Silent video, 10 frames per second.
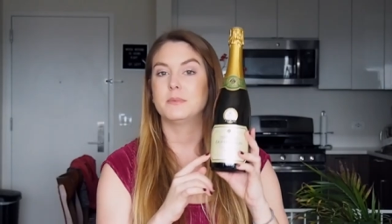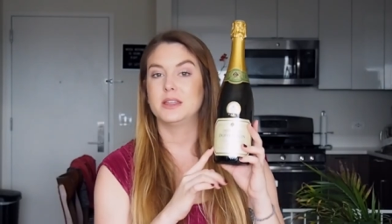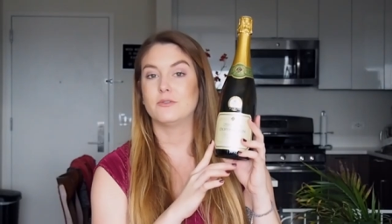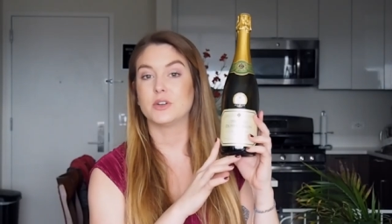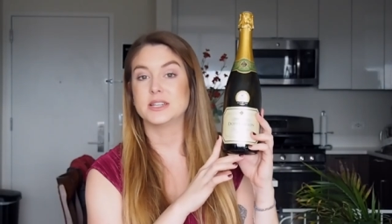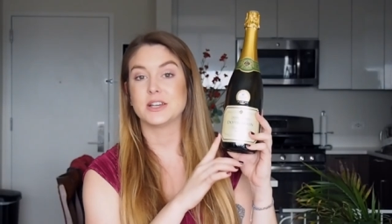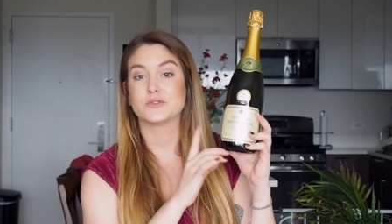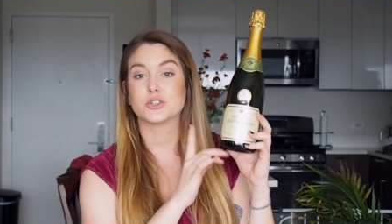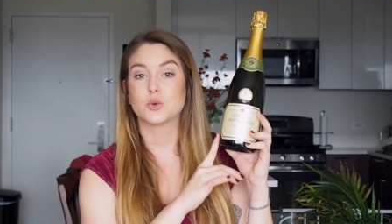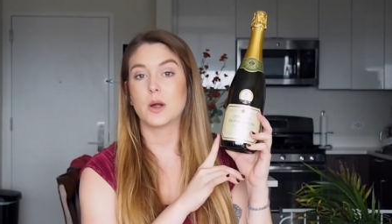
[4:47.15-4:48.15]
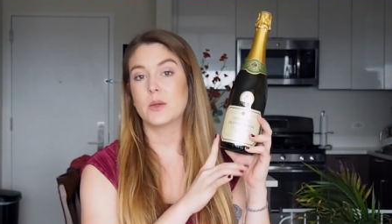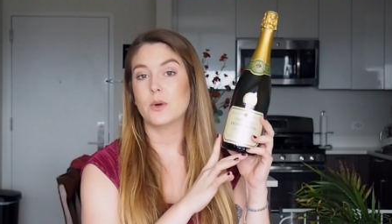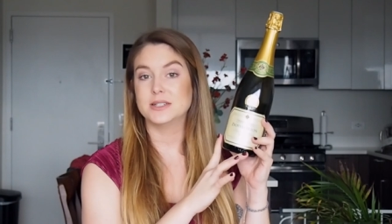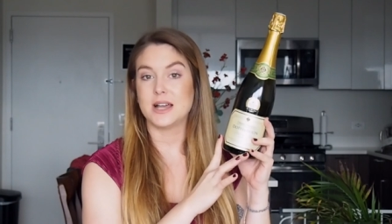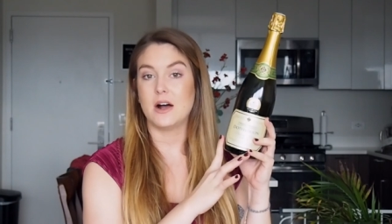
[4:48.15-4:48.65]
believe, retails for
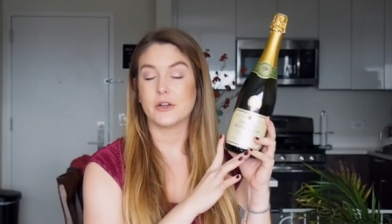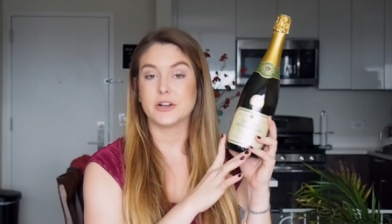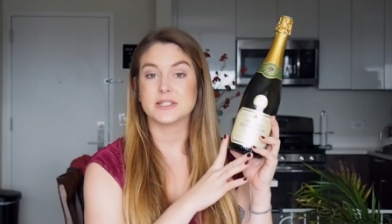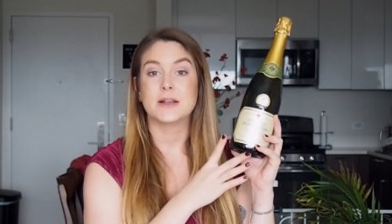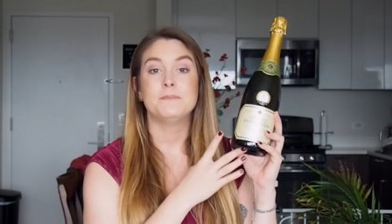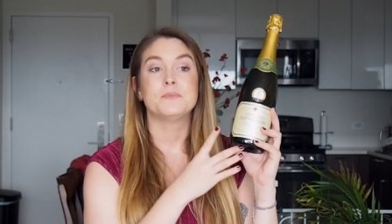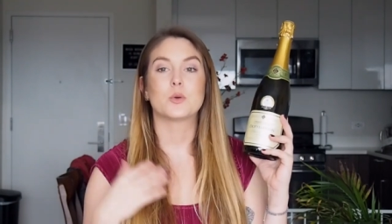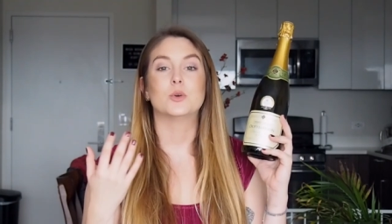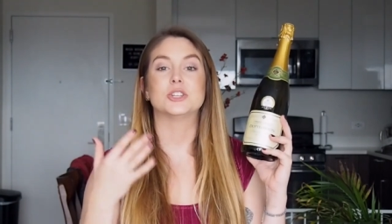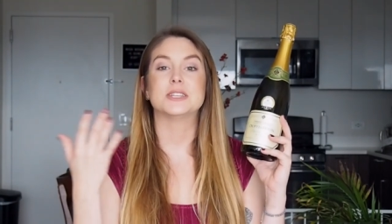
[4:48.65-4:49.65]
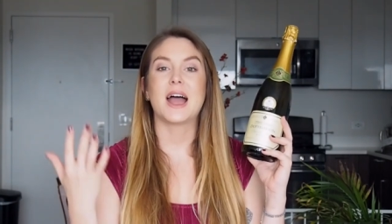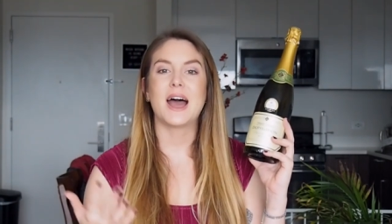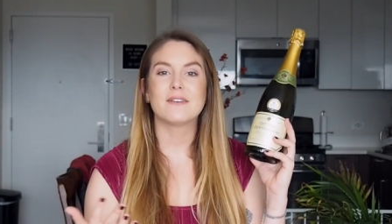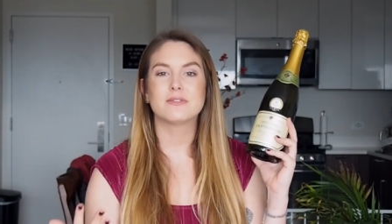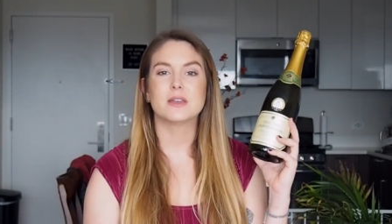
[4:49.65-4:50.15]
$21, which is
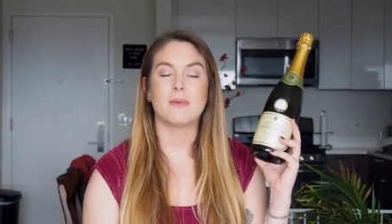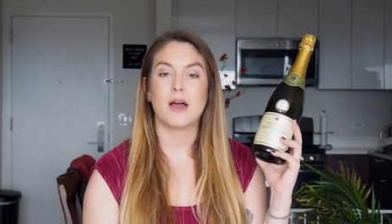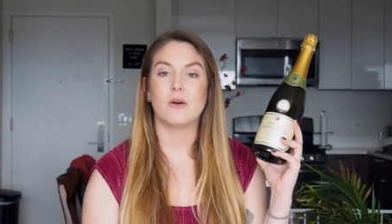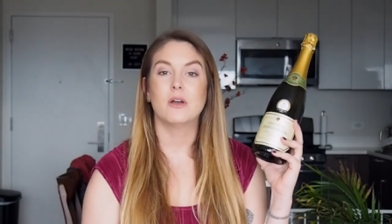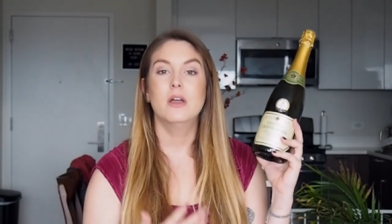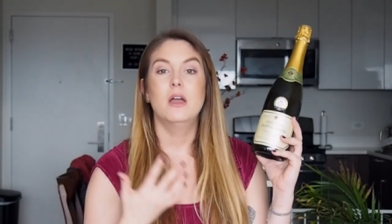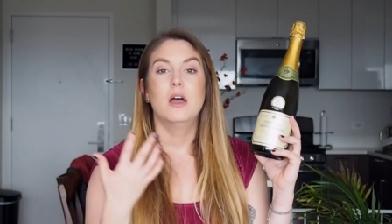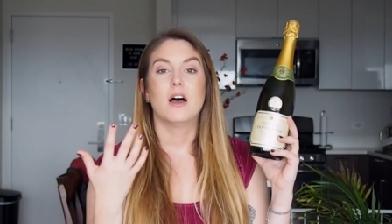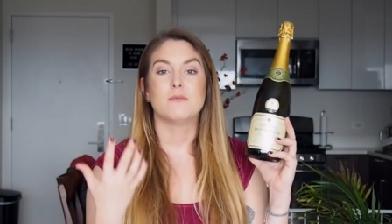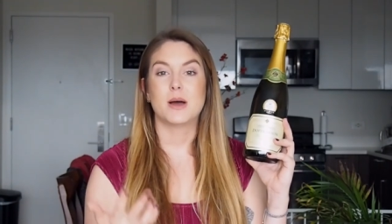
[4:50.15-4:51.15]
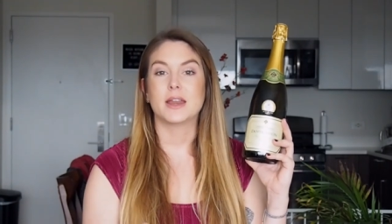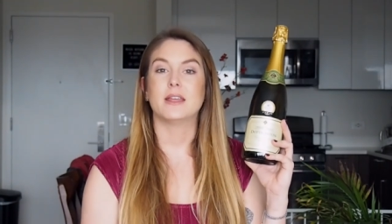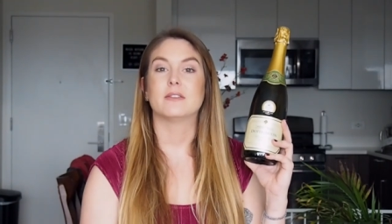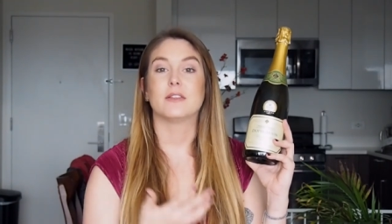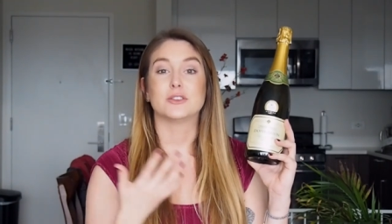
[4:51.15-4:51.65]
half the amount of
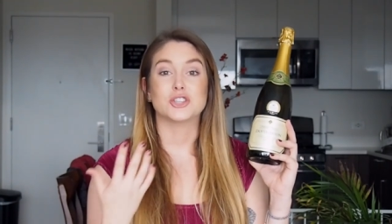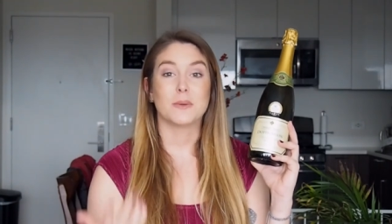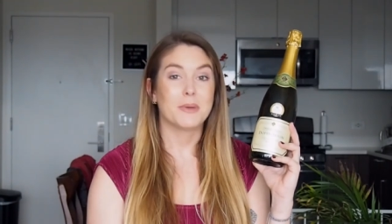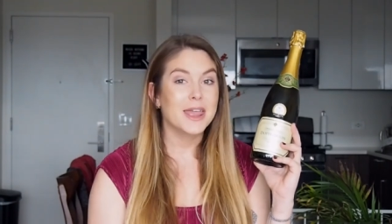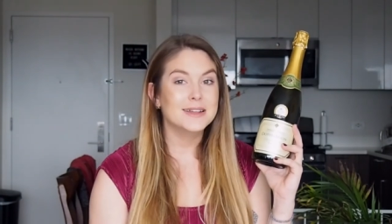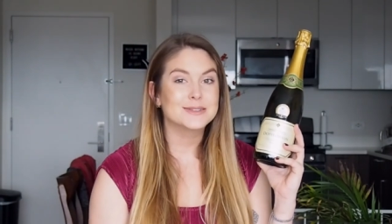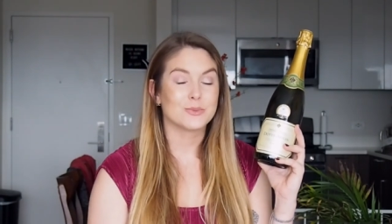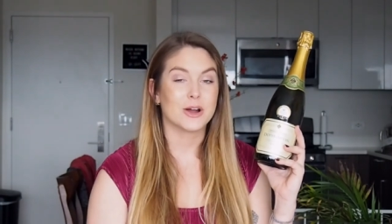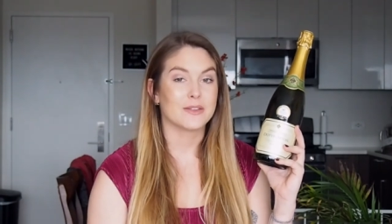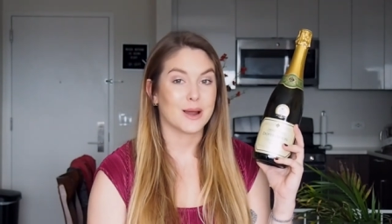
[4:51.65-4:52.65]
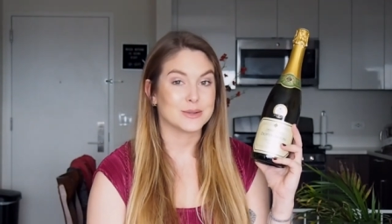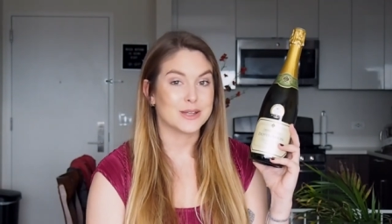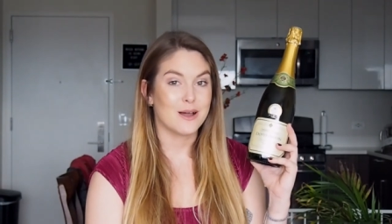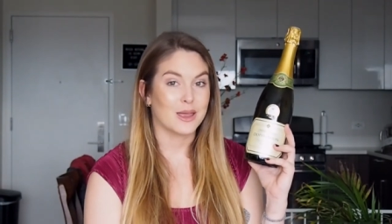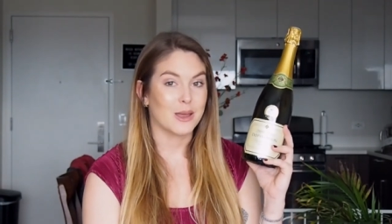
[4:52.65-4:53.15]
money that the champagnes were that I was
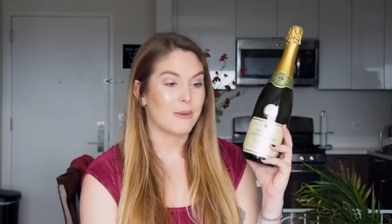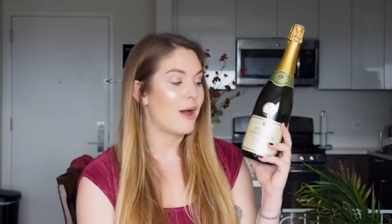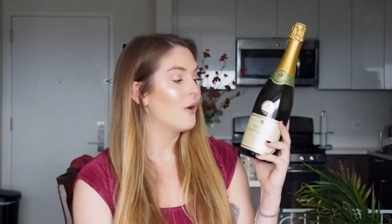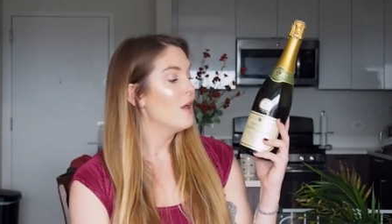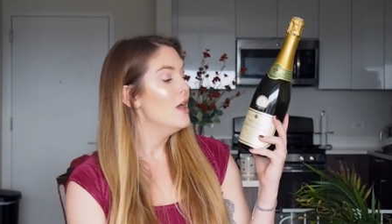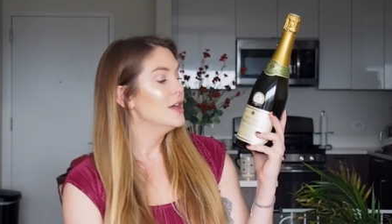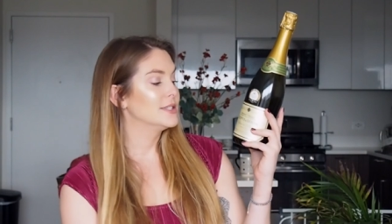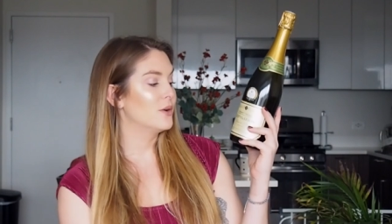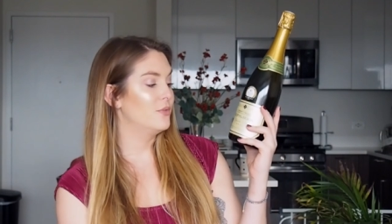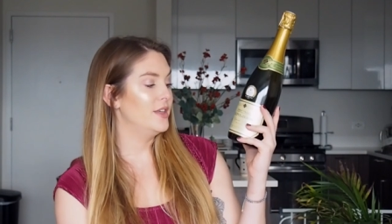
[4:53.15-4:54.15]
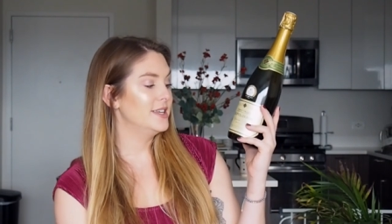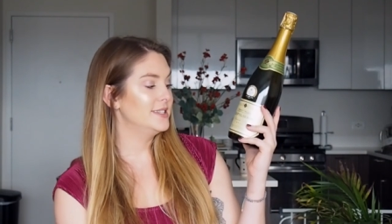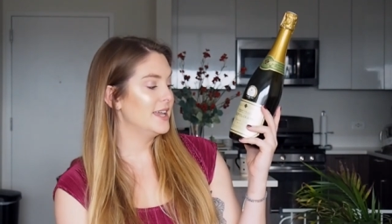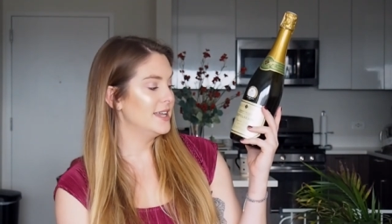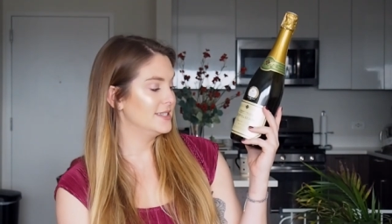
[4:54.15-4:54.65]
talking about. So
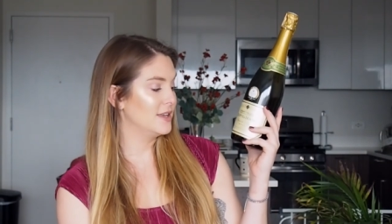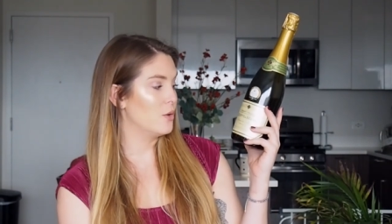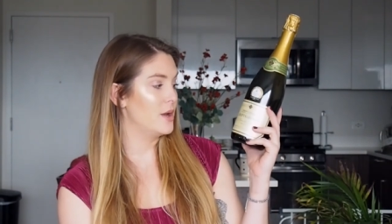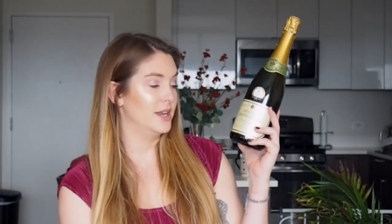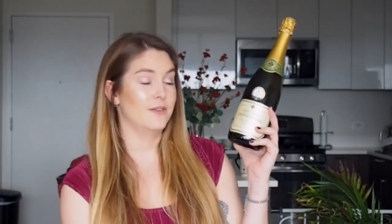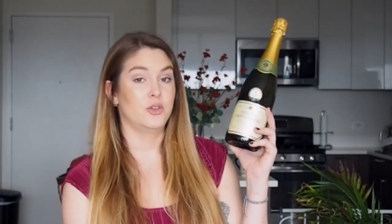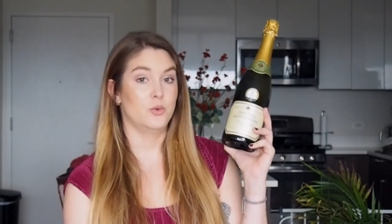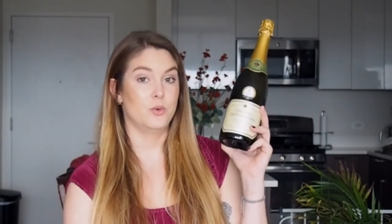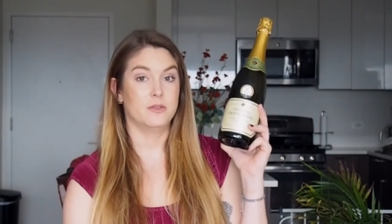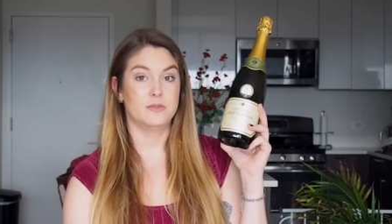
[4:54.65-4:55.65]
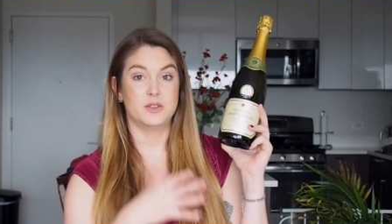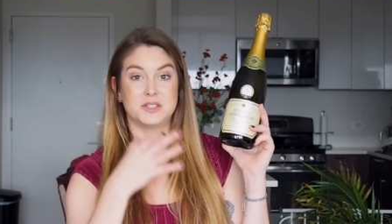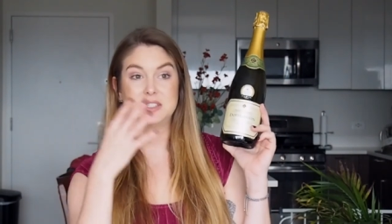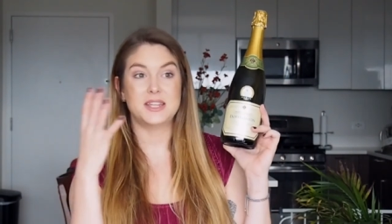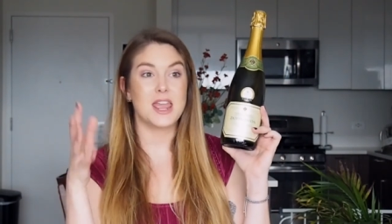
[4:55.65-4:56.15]
this is going to give you the
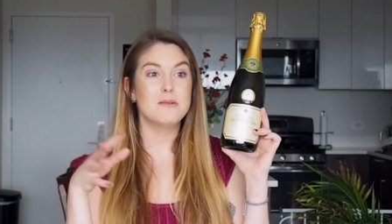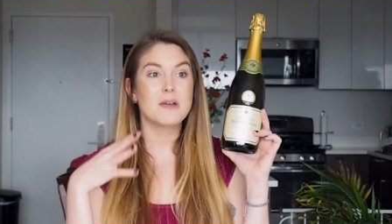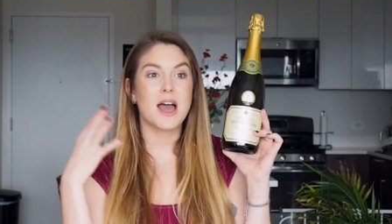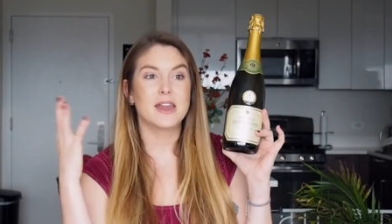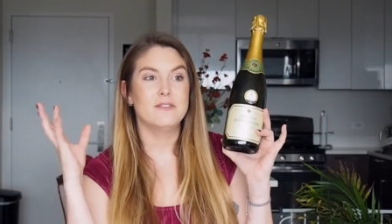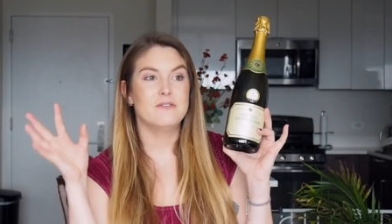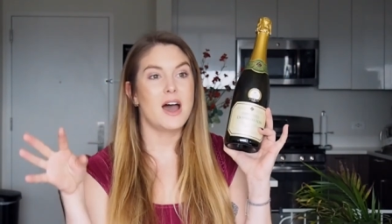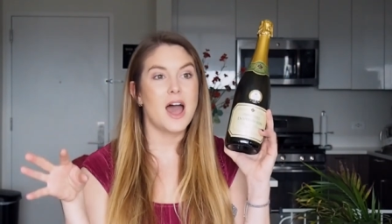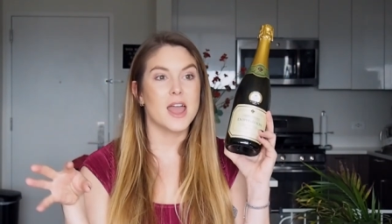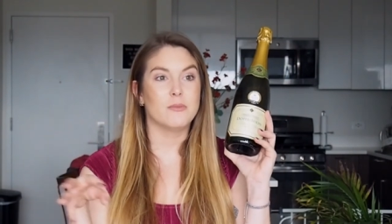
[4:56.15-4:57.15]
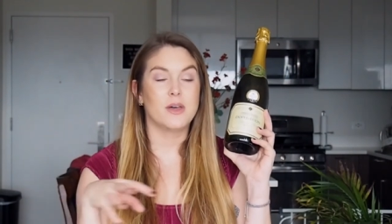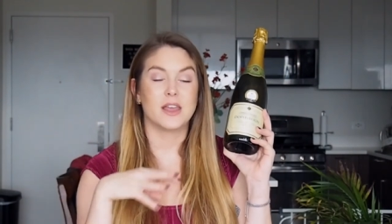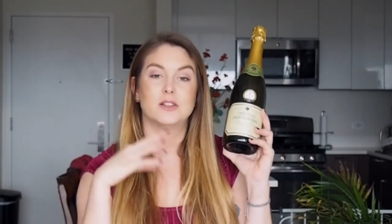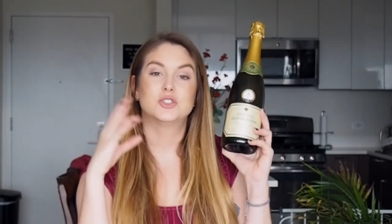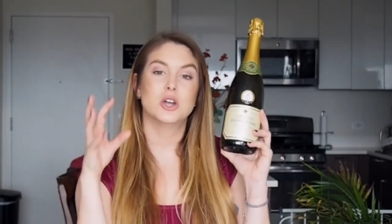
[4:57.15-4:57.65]
same kind of vibe,
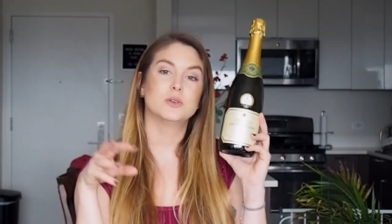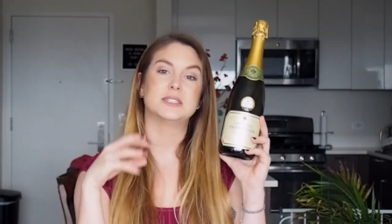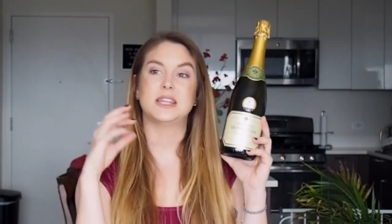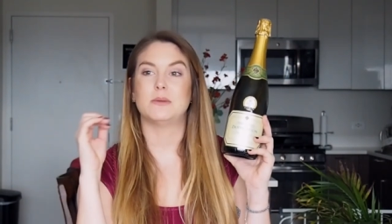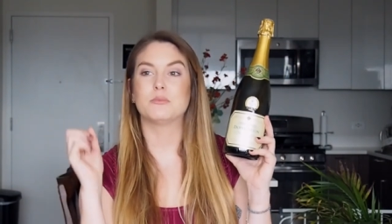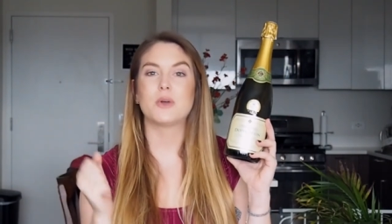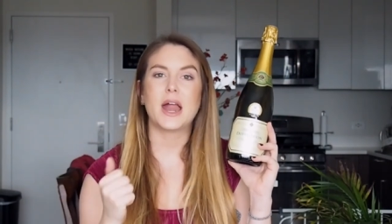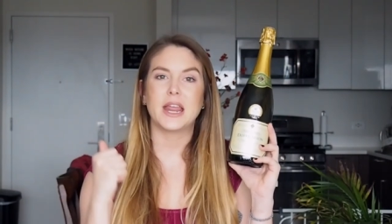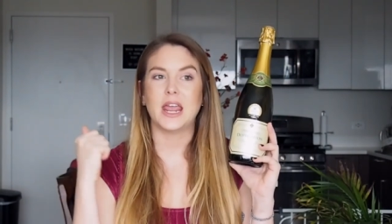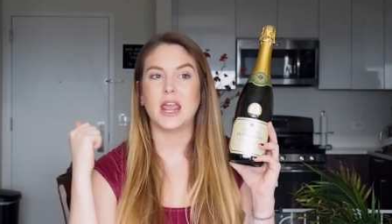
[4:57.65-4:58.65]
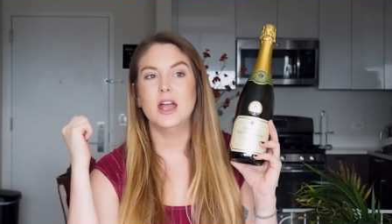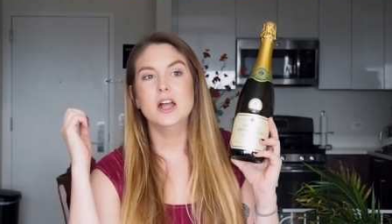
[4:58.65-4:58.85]
like toasty, bready,